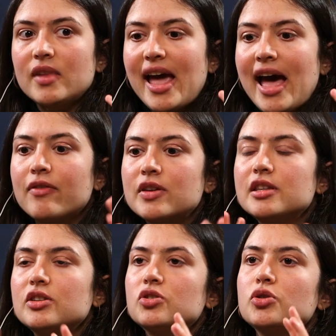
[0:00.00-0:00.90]
having
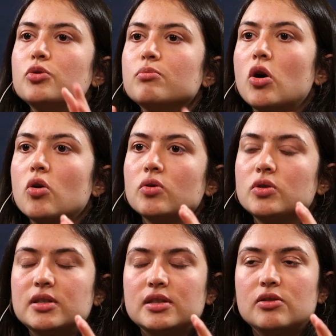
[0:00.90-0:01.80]
these two
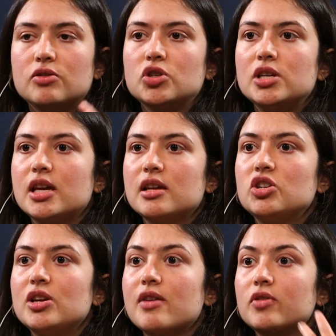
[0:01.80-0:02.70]
modes. She
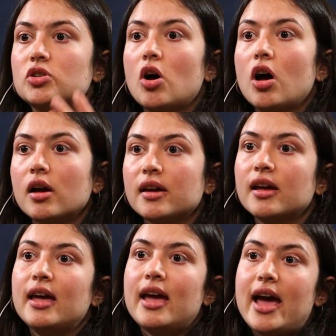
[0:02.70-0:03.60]
gave a talk,
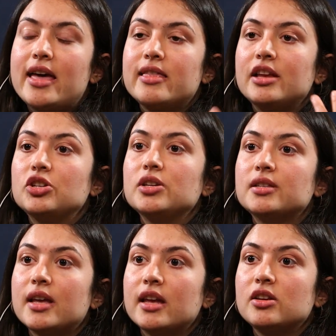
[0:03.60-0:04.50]
and then she
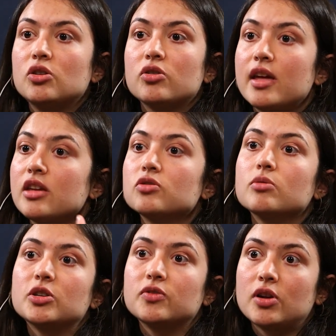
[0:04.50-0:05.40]
said, thank you so
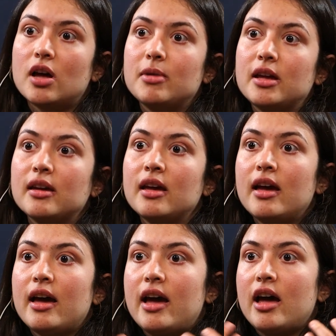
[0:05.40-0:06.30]
much for coming.
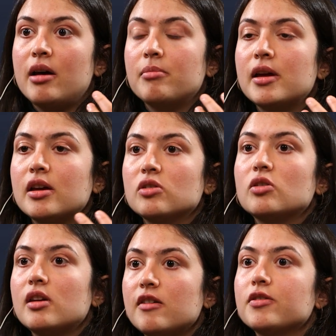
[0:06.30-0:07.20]

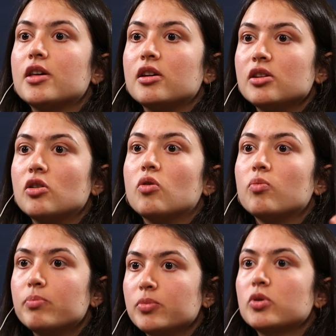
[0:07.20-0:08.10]

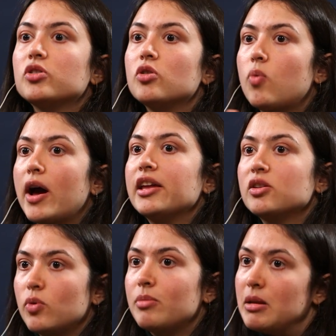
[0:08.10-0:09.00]
Could the
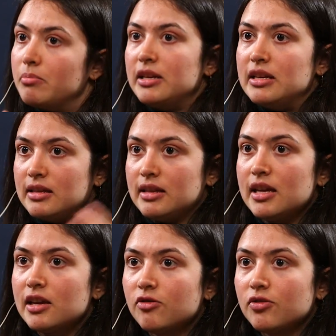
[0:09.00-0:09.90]
white women please
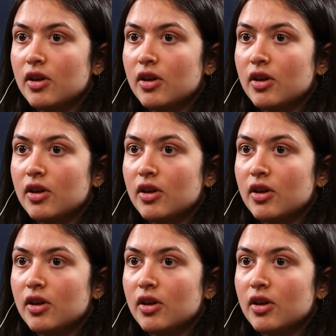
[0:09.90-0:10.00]
leave?